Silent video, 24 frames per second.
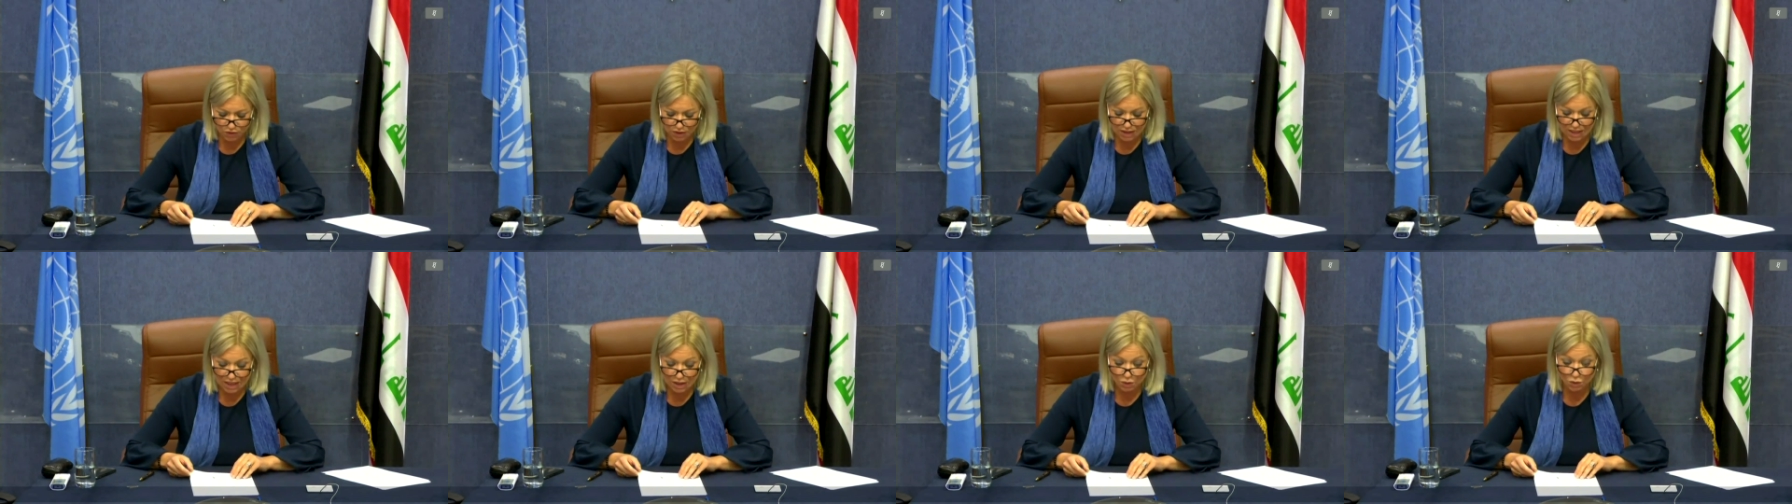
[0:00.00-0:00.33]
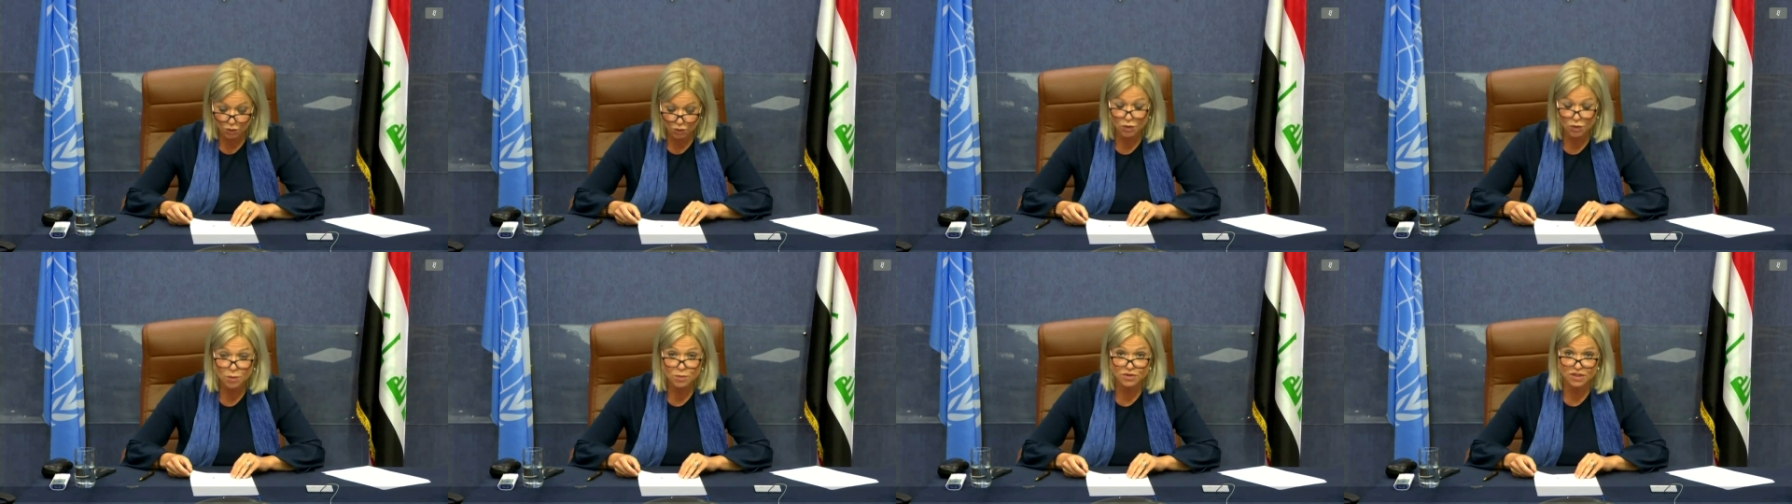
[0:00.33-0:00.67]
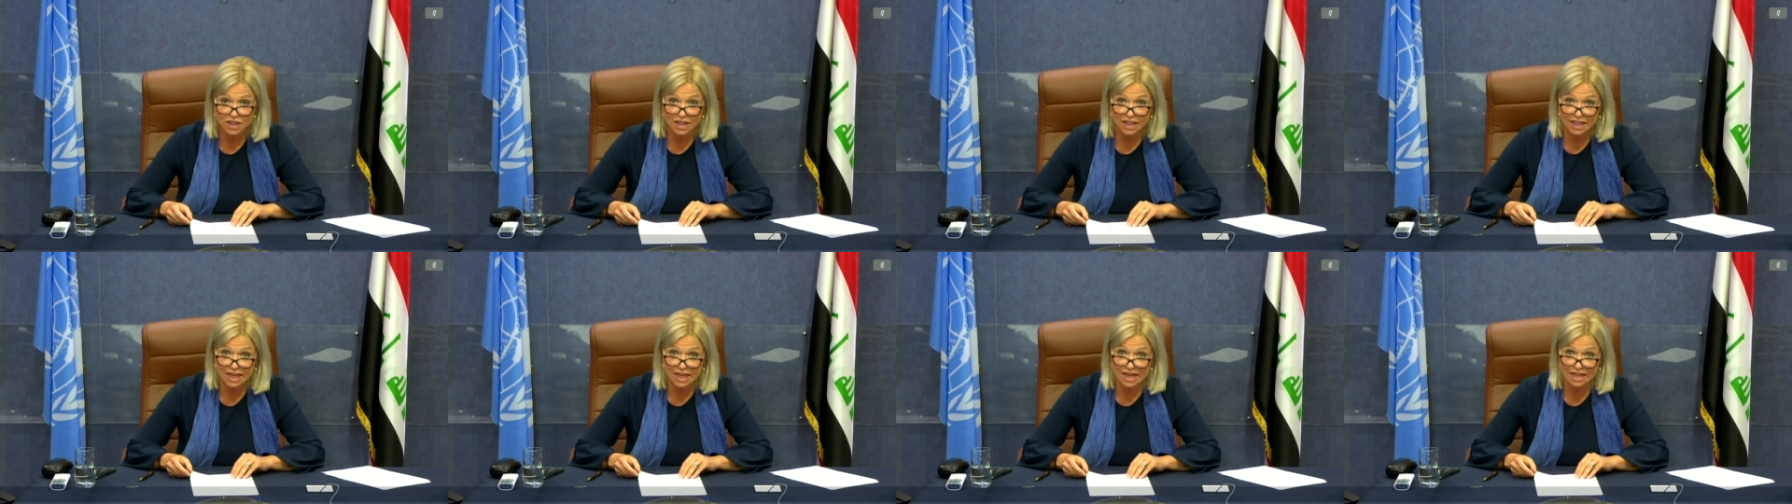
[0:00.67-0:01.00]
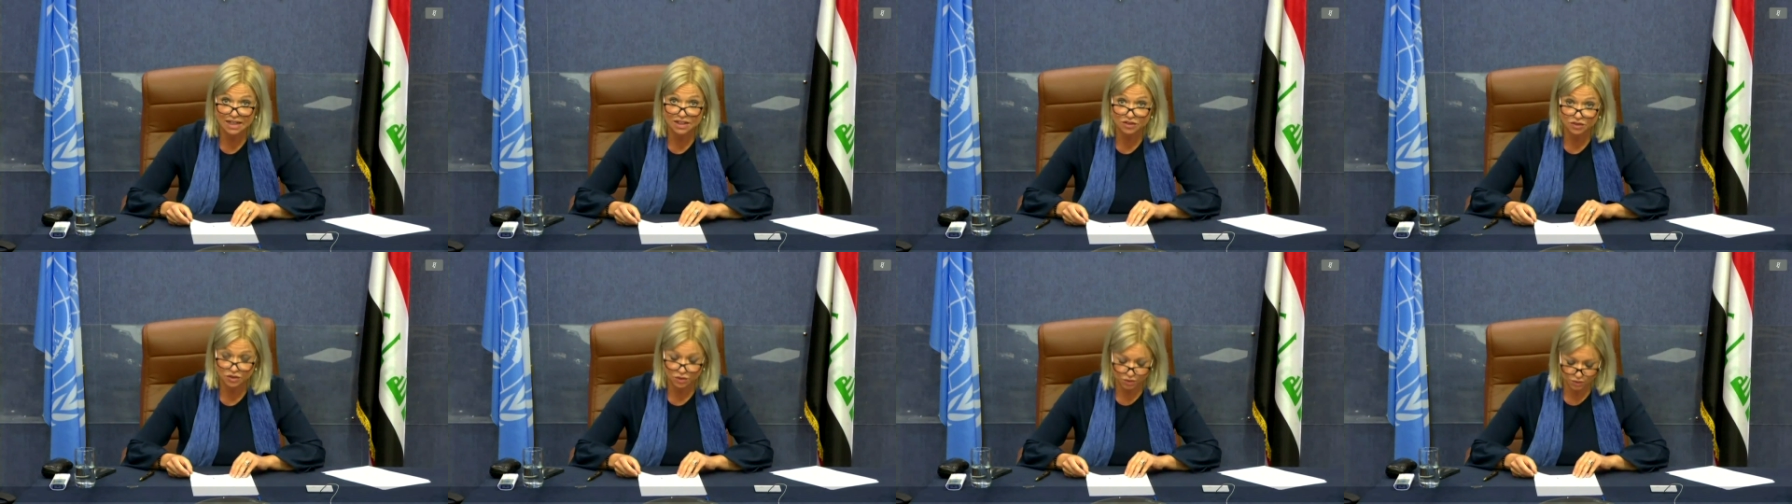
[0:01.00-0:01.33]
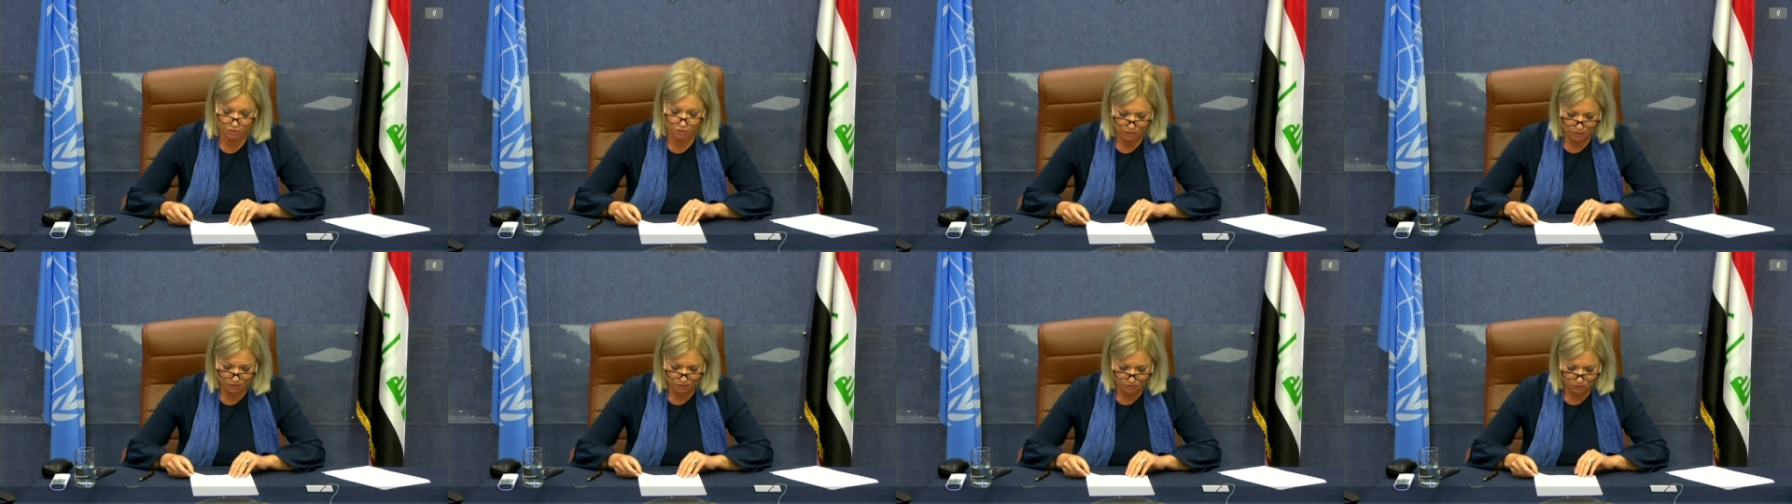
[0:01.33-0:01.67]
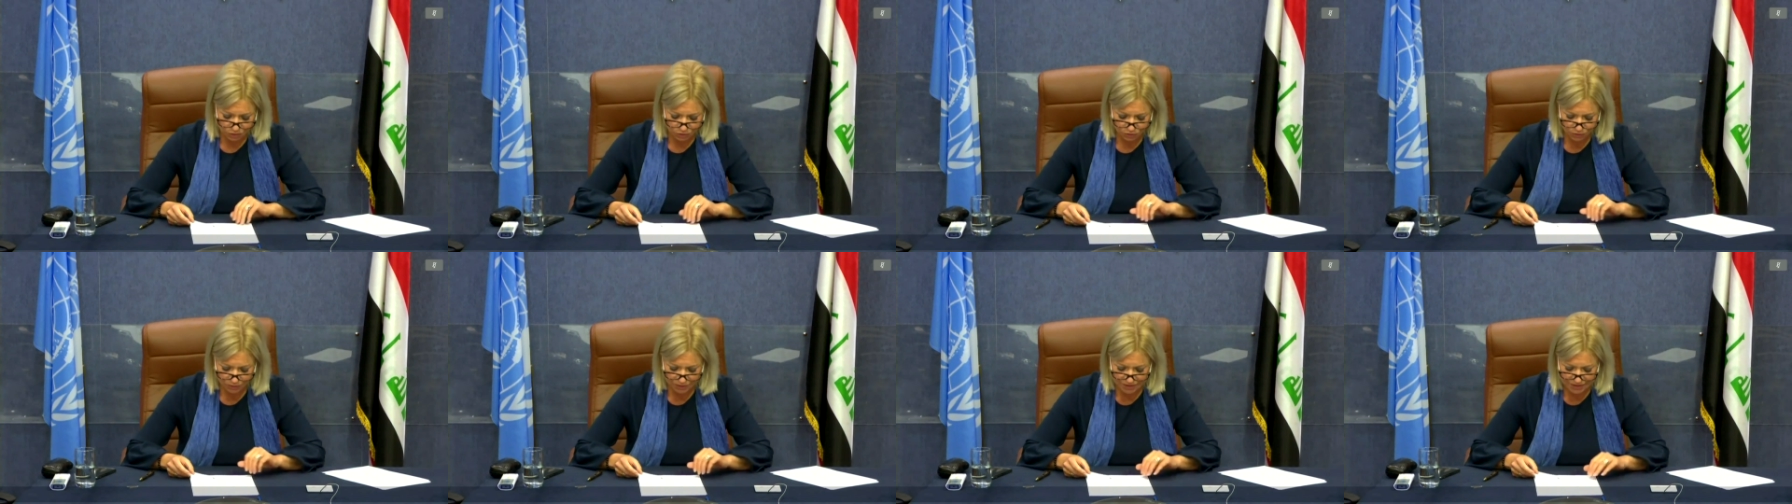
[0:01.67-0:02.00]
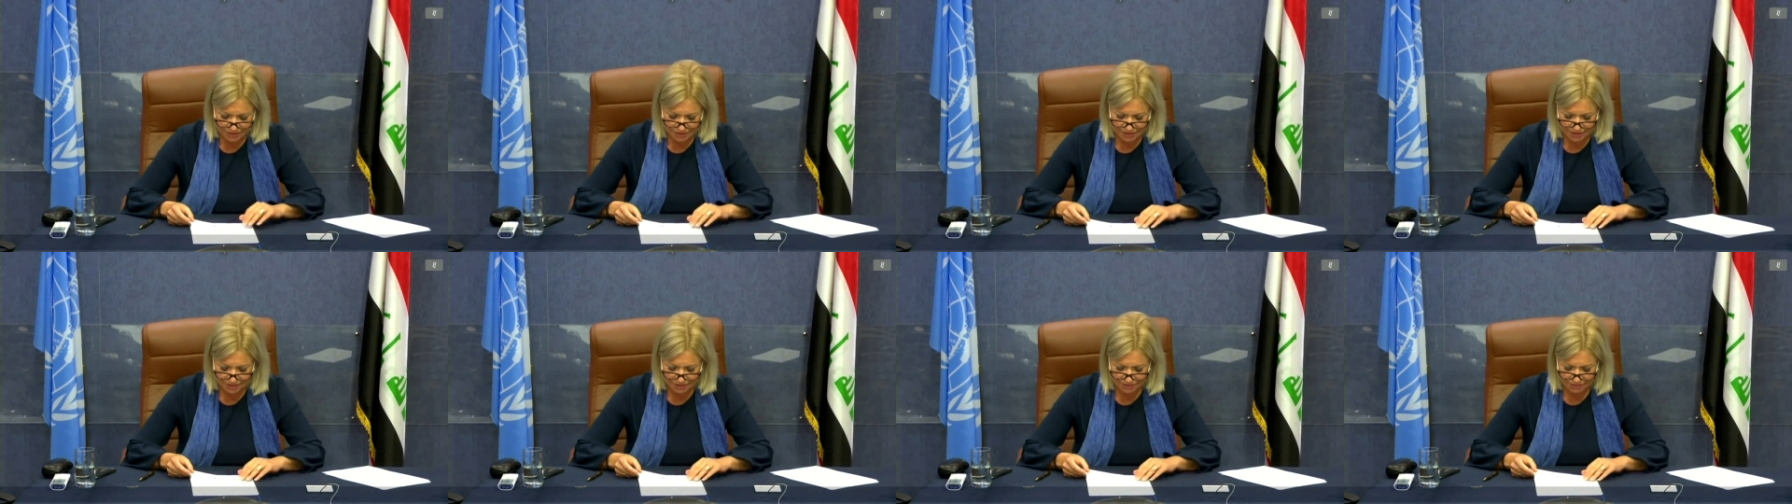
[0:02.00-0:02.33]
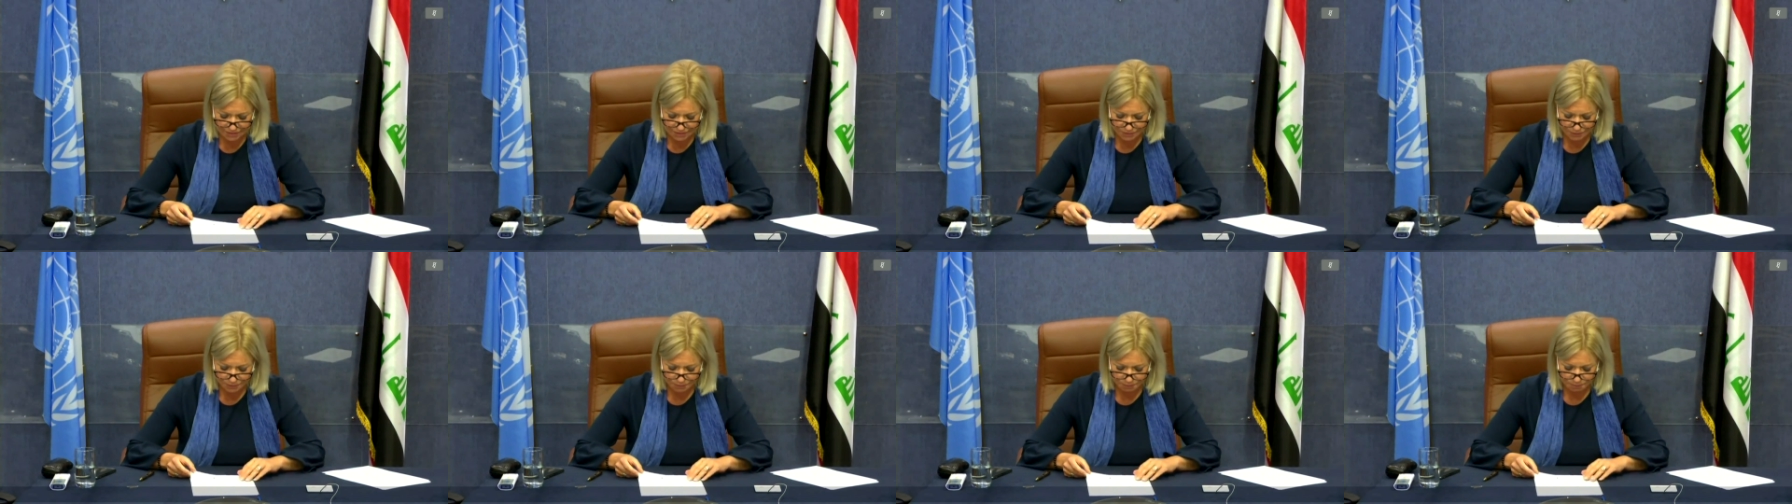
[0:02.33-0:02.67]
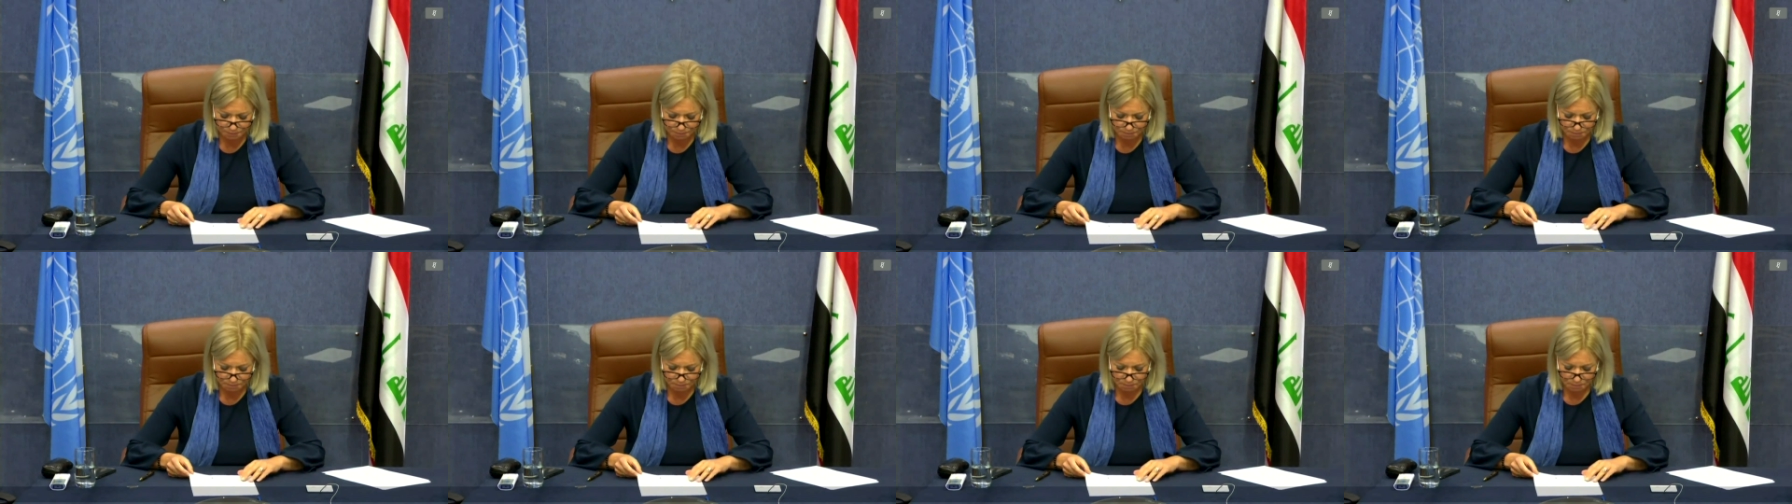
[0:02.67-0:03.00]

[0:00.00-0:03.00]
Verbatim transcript: to allow groups like ISIL to exist.